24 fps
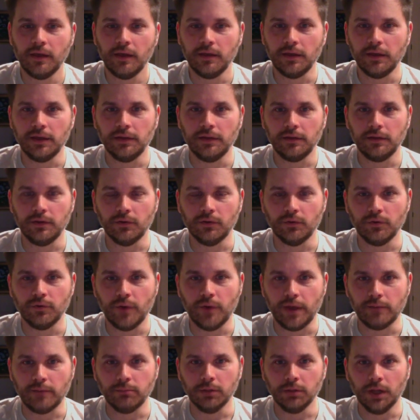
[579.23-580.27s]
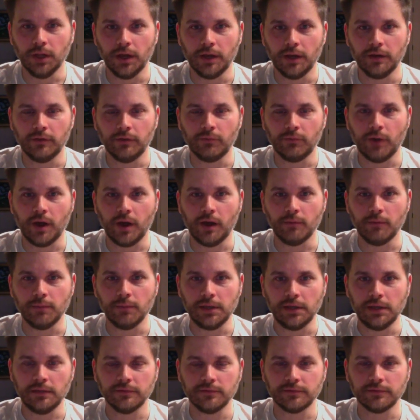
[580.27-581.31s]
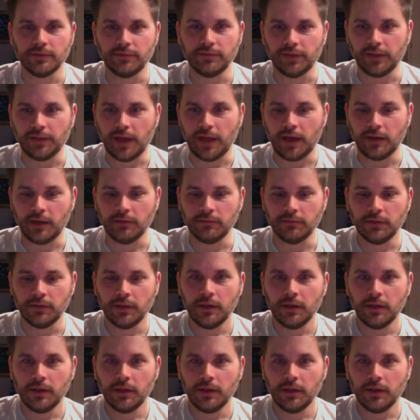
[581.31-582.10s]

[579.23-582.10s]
you know, who ate blood and raw meat and stuff like that. And